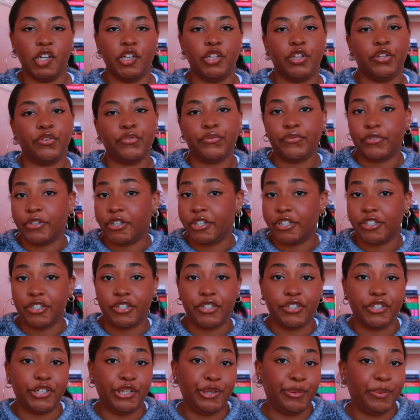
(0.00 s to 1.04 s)
the
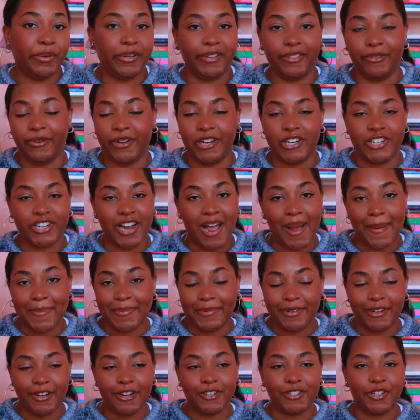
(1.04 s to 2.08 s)
first two or three
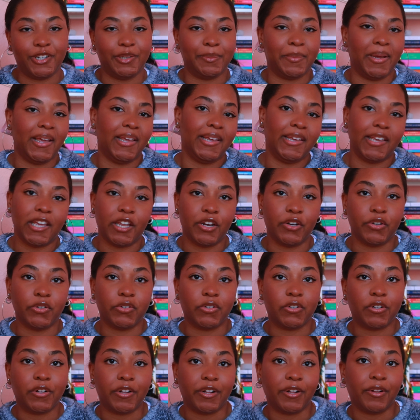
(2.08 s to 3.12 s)
chapters on my
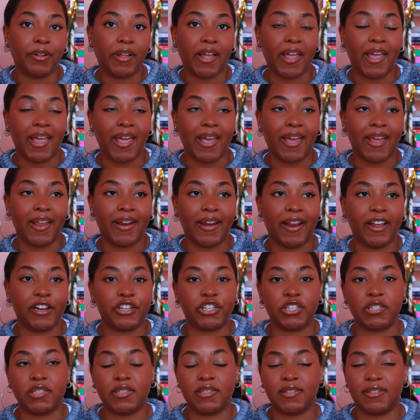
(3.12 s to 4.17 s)
Kindle, and I
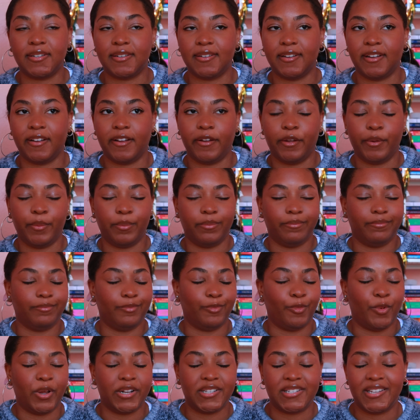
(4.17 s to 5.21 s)
just
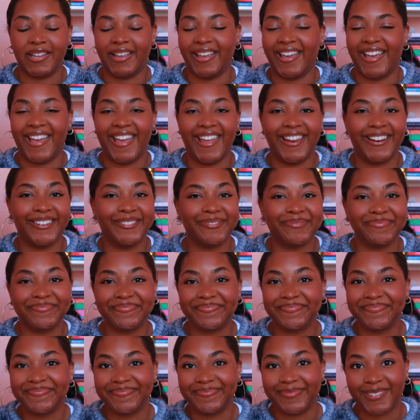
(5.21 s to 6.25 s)
once
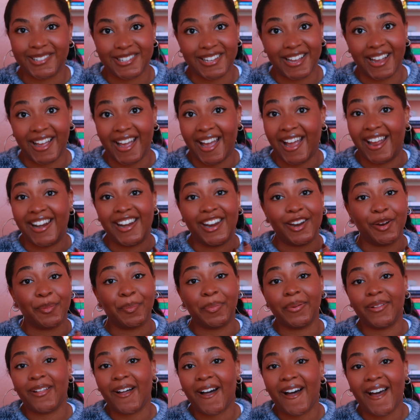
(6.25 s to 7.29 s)
again was like, I need a
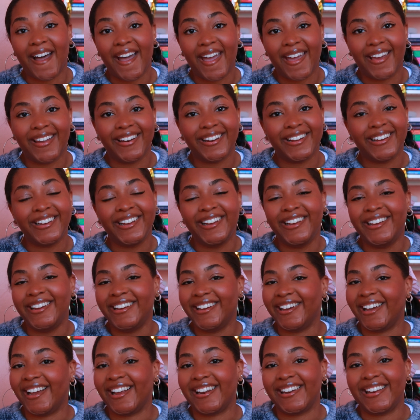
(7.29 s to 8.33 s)
plot,
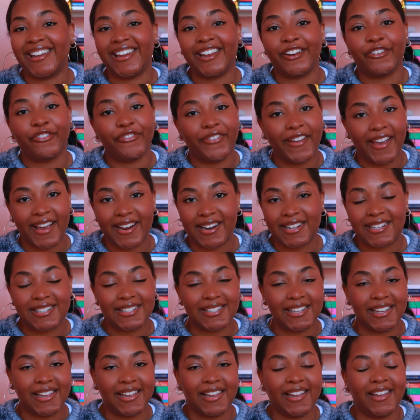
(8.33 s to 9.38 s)
I need
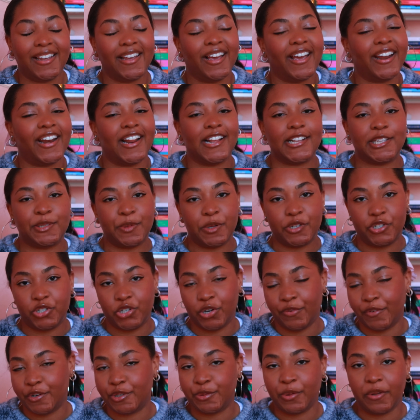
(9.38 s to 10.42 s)
fantasy, and I switched
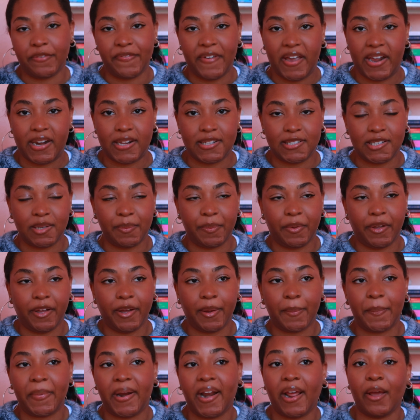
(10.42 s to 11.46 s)
over to a fantasy
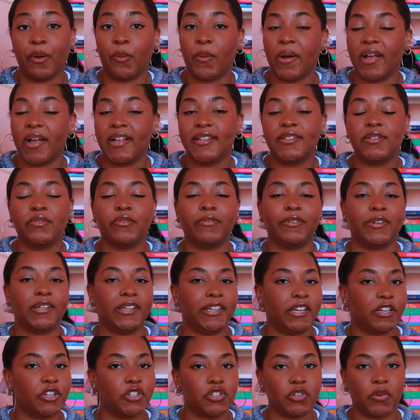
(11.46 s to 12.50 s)
book, but I was
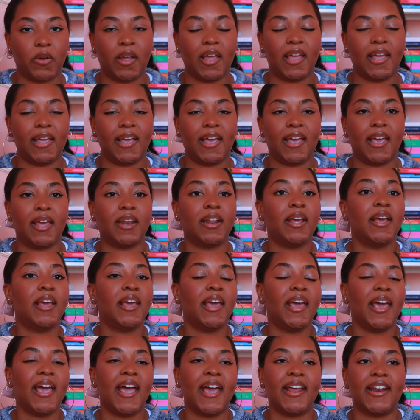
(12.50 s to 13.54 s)
really enjoying it.
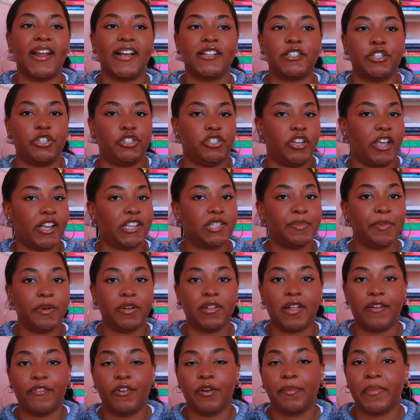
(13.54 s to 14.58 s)
And as a Shakespeare
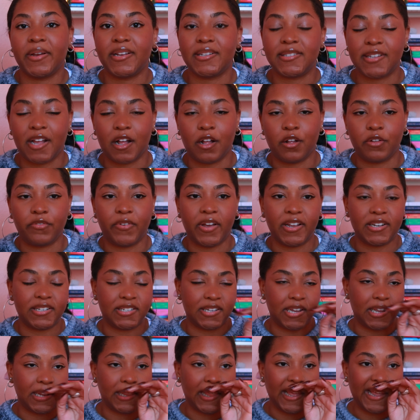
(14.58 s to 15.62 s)
lover myself, I
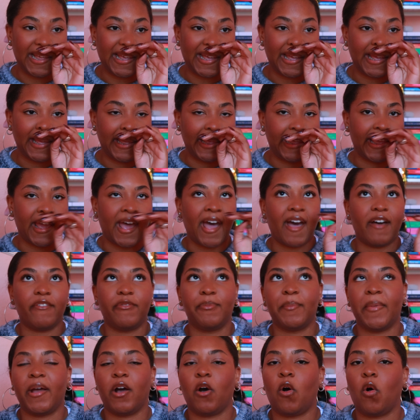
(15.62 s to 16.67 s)
did like have
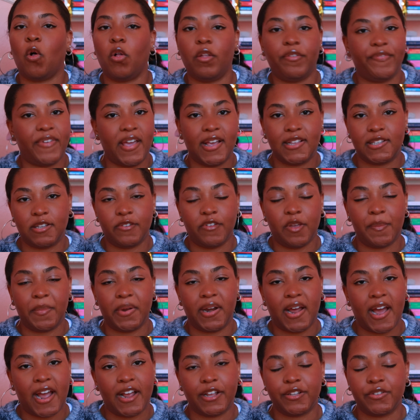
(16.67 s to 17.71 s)
my whole phase of him in
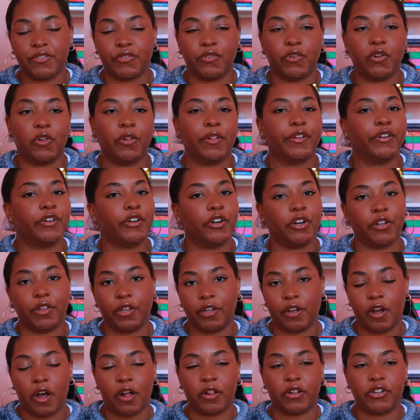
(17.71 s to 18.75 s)
high school and early
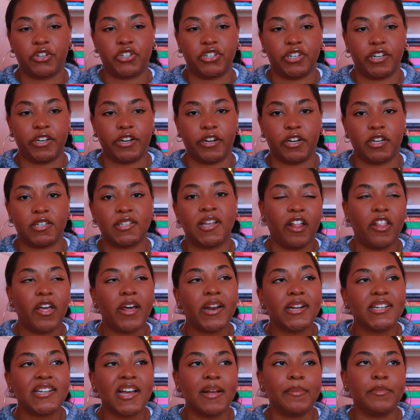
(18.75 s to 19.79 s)
college years. A lot
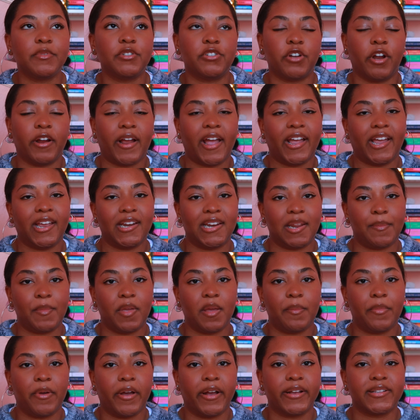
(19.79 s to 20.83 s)
of times dark
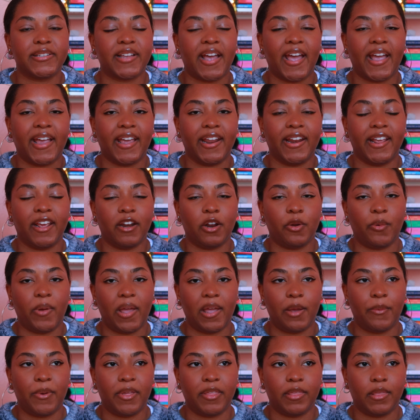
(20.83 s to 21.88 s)
academia books, I can get
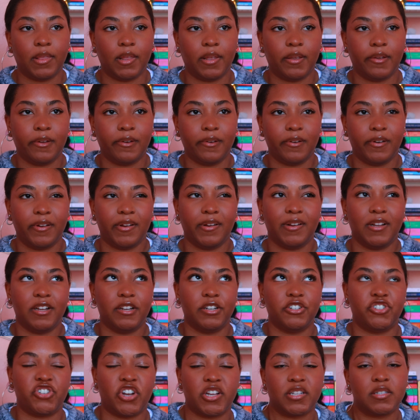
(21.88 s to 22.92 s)
away with
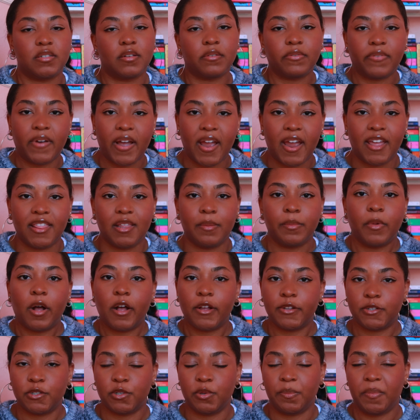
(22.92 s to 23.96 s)
justifying them
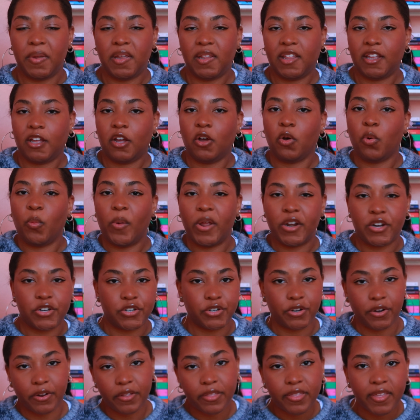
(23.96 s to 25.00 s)
also being like a
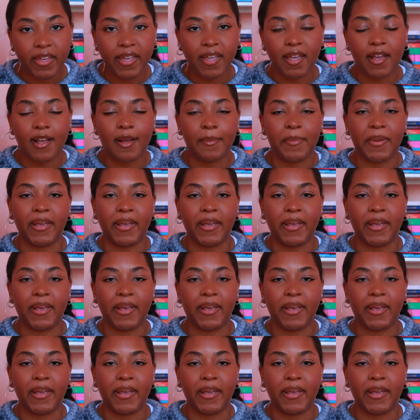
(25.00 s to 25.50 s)
winter thing,